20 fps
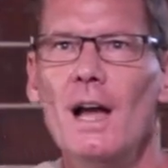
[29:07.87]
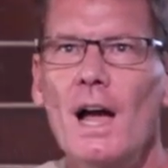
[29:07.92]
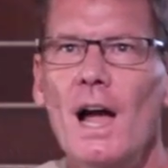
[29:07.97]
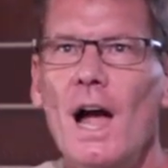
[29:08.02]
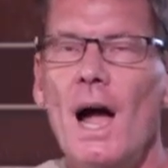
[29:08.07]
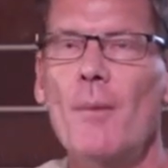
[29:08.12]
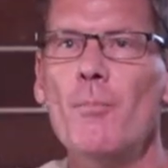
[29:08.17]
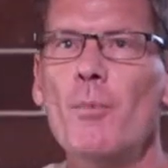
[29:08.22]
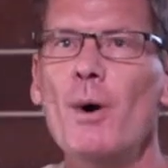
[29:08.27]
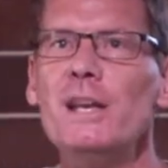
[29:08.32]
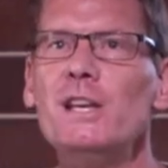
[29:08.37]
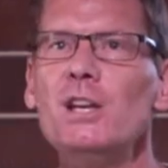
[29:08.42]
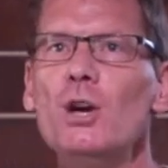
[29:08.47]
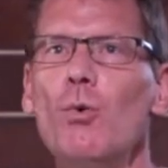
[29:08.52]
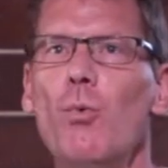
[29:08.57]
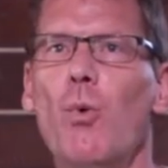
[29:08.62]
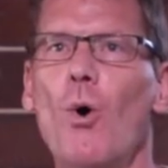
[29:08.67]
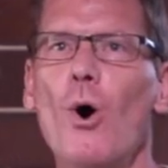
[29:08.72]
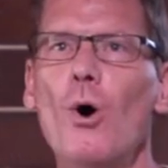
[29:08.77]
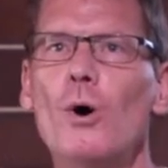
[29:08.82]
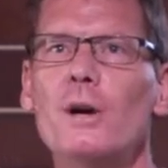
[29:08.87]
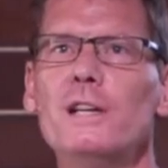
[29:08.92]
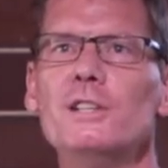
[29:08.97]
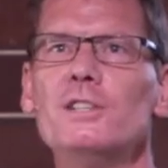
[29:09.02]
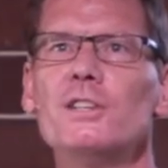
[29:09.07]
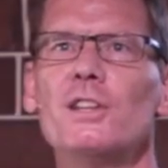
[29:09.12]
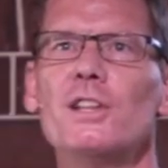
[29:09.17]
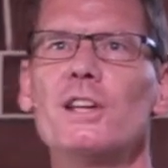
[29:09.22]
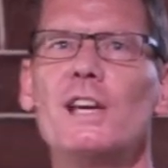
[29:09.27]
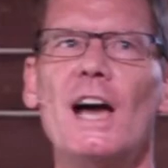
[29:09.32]
And when you walk
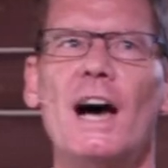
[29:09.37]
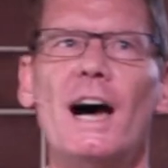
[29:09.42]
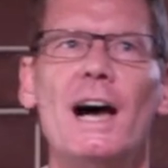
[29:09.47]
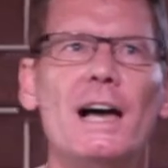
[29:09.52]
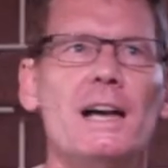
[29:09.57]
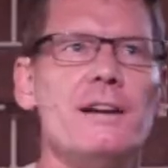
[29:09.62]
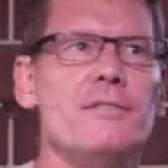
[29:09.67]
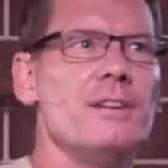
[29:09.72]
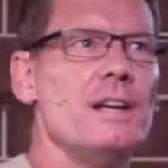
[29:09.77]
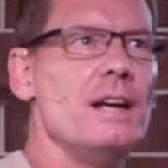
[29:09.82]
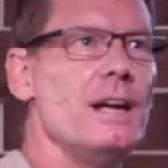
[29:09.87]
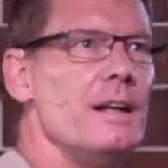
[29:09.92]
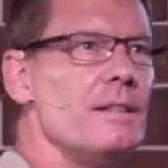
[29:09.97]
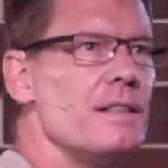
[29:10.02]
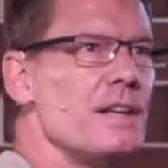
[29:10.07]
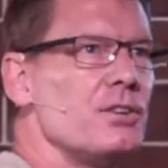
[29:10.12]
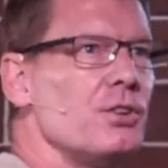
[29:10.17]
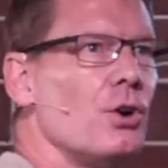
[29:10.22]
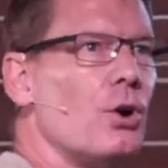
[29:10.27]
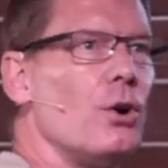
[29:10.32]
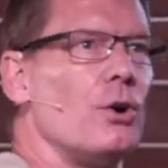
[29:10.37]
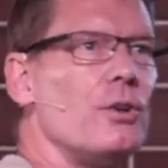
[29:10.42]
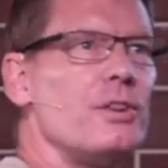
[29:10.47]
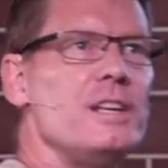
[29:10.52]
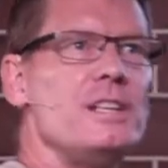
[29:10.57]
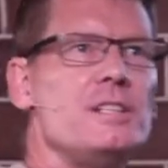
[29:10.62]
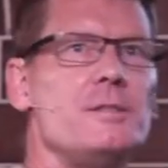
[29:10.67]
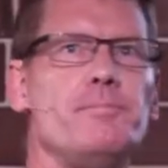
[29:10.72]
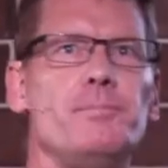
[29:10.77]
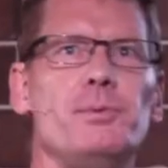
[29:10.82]
into the cave, there's all
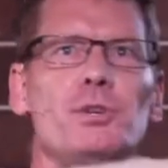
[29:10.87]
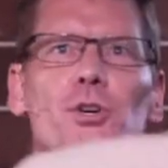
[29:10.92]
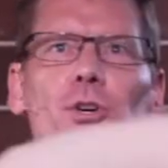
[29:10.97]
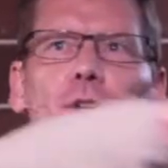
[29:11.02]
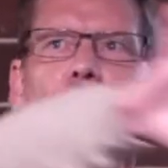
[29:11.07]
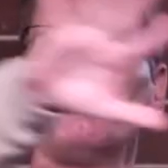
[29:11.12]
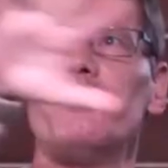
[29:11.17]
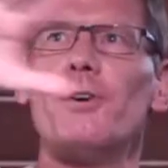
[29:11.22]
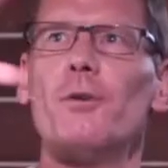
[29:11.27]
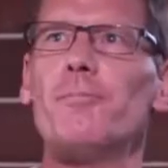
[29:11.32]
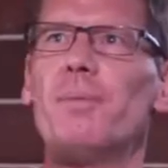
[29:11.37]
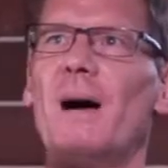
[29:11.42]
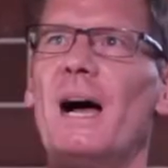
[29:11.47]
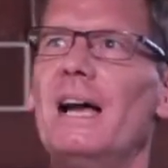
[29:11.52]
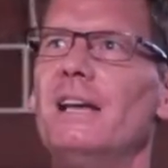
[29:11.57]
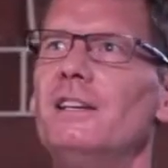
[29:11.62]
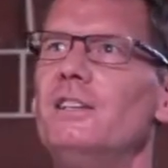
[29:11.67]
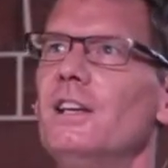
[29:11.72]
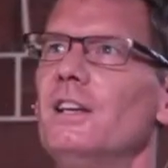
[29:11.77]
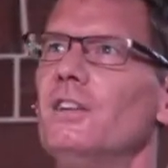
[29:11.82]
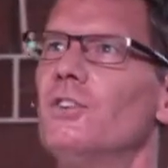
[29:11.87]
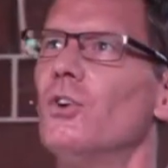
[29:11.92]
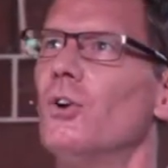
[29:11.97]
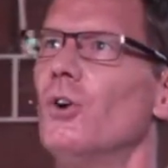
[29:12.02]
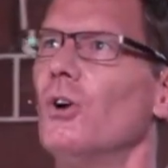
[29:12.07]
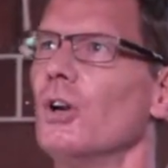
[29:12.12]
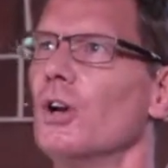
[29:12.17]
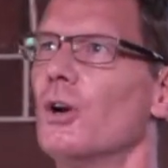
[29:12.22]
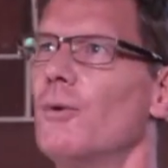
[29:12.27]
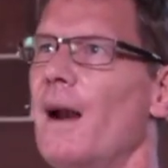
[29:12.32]
these beautiful paintings
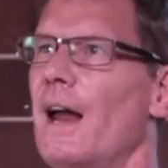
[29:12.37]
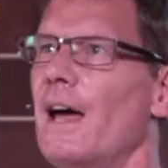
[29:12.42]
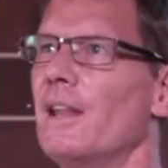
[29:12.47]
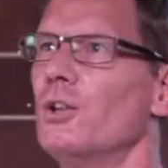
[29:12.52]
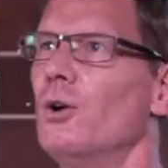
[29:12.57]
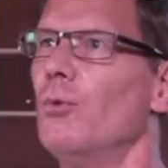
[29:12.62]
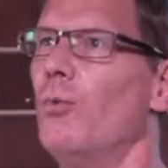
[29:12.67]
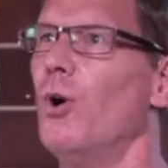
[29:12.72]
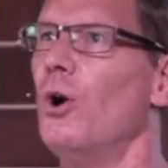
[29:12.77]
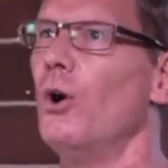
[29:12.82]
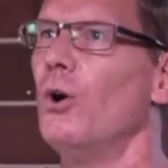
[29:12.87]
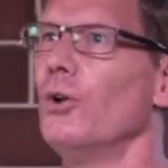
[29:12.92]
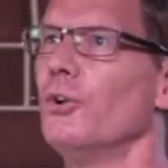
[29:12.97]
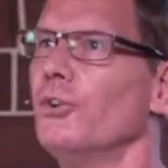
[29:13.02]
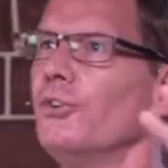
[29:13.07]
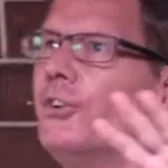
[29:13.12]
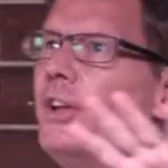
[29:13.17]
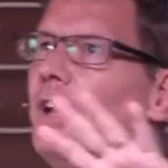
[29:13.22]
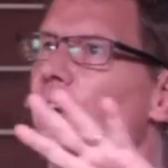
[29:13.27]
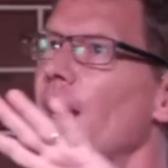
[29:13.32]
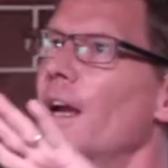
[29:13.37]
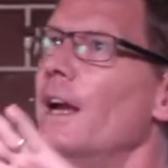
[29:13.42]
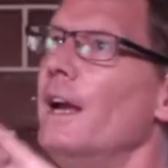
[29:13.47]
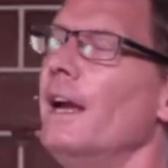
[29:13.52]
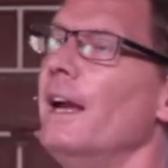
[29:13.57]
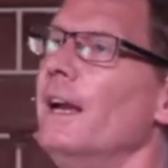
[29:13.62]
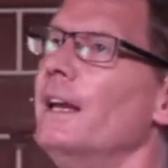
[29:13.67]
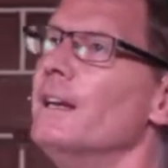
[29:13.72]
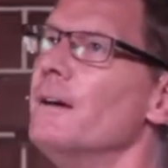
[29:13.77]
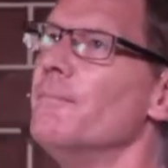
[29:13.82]
all around the walls
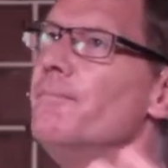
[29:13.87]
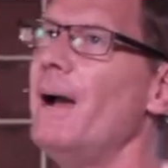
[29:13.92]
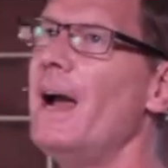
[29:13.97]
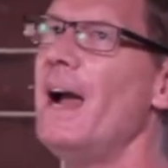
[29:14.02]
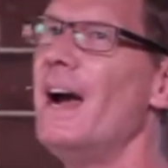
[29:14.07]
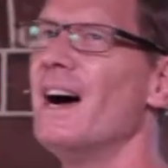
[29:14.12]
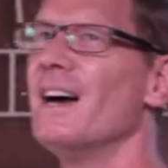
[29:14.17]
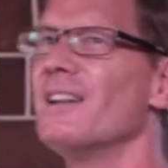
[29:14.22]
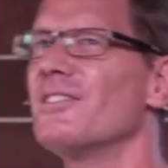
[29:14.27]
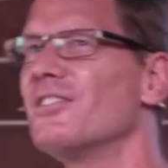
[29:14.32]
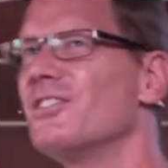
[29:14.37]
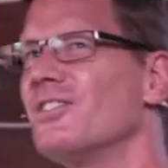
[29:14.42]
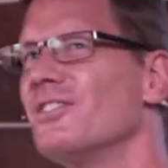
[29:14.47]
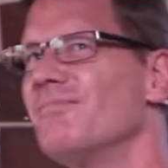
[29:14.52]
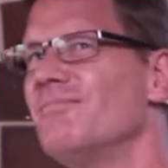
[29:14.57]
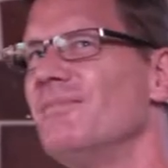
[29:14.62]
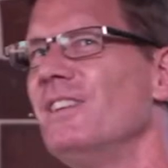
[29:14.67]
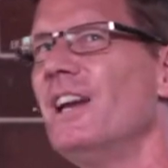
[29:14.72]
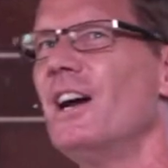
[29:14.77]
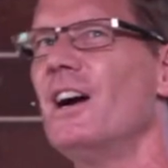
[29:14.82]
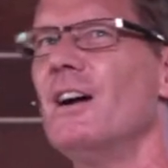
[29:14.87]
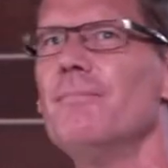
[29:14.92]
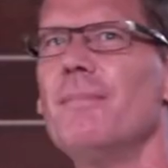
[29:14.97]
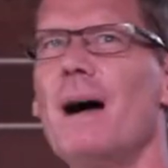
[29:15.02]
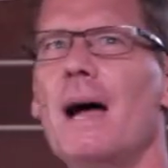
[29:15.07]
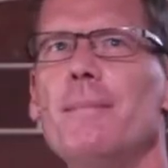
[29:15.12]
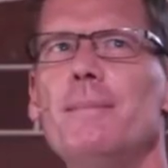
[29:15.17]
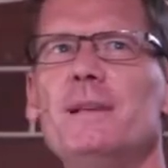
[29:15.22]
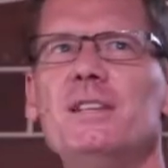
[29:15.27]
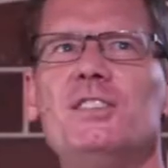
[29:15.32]
in about, you know,
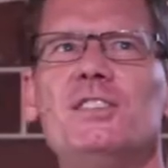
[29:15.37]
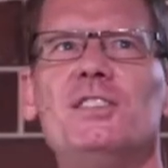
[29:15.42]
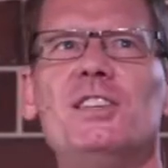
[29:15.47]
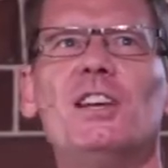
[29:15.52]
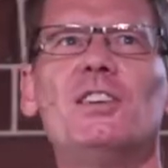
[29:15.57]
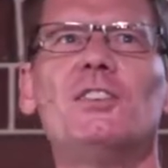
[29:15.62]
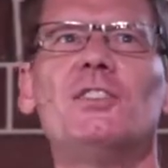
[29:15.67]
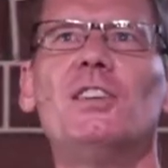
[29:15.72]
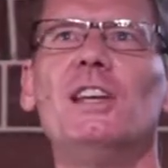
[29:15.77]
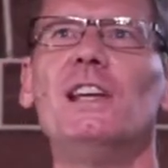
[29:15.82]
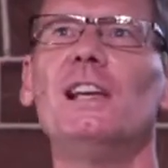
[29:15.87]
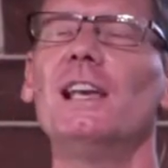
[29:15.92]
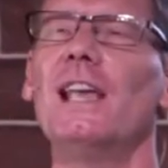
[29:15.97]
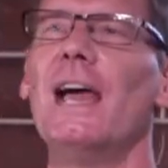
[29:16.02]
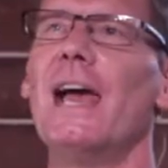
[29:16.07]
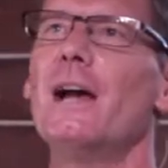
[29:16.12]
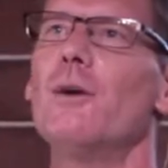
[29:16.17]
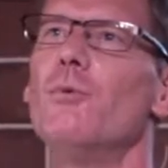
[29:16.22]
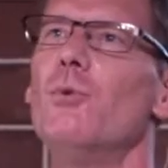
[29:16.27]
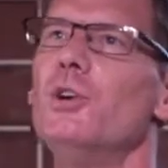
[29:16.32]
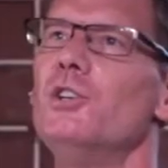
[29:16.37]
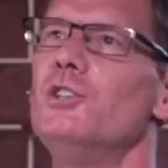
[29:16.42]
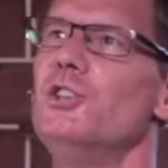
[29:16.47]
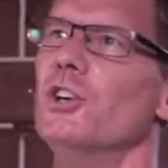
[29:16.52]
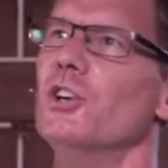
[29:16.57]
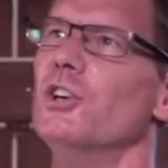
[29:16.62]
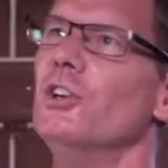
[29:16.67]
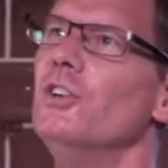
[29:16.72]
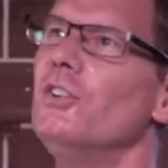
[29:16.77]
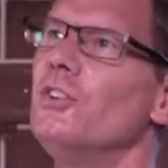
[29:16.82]
maybe 60
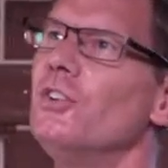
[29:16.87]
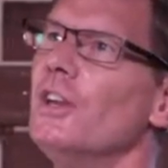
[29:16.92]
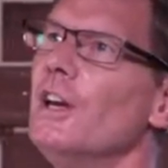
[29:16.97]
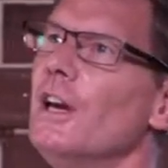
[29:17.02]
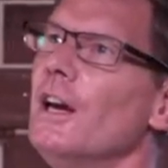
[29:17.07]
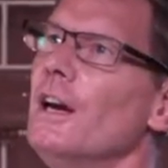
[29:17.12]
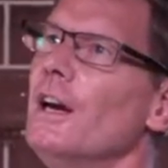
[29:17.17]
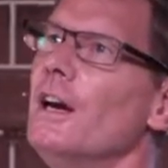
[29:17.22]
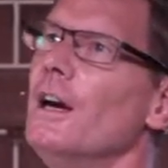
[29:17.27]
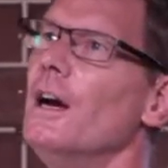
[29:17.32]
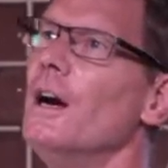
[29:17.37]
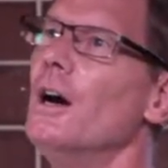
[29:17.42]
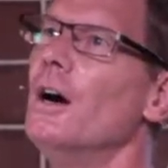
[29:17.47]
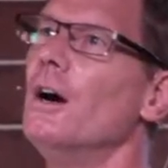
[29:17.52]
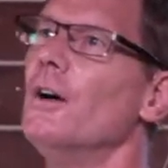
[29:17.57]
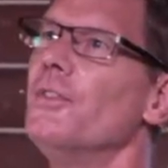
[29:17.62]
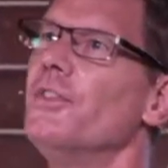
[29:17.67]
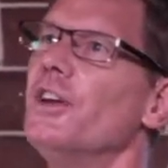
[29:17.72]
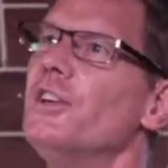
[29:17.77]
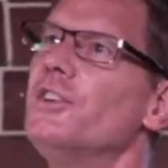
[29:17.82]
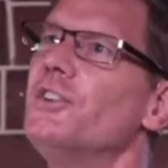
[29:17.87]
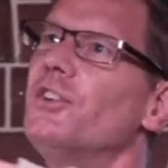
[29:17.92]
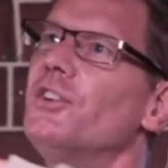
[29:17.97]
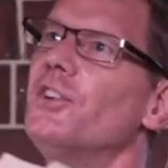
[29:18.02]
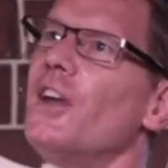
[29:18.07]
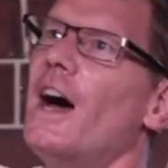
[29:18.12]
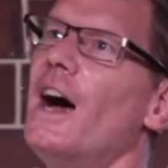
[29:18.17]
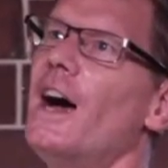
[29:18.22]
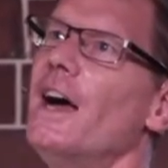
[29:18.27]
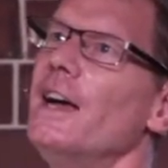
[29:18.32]
languages that
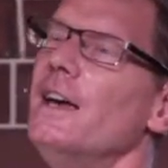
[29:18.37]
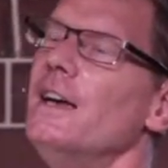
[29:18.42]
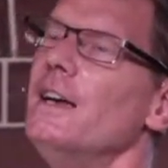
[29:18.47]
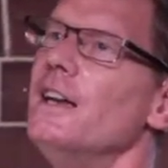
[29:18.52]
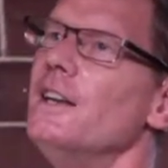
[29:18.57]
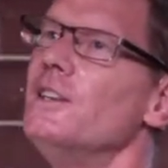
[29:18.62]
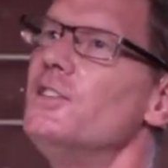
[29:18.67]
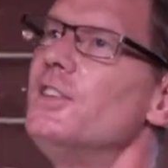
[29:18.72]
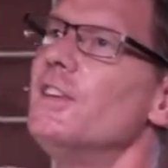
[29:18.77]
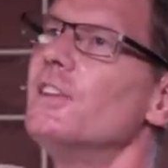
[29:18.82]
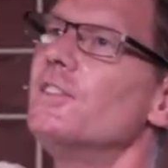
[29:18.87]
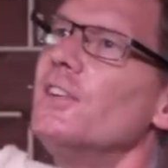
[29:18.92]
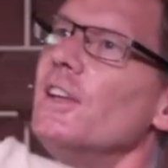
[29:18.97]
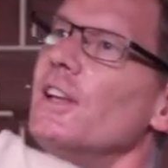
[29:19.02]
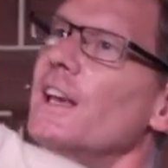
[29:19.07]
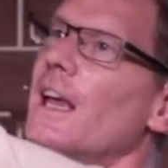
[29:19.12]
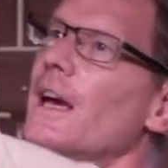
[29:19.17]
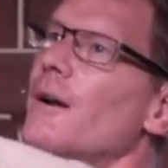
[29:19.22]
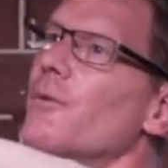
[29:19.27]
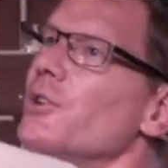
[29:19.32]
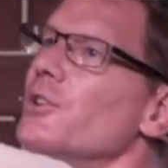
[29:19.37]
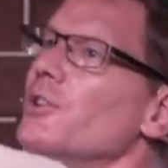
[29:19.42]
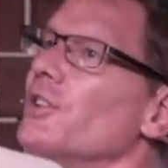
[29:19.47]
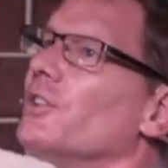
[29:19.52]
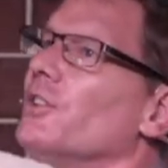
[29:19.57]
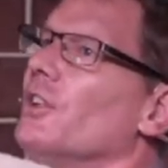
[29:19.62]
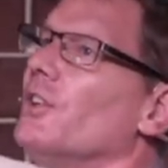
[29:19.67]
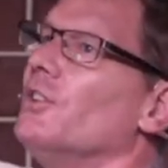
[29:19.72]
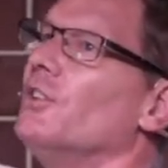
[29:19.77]
say, in 60 languages that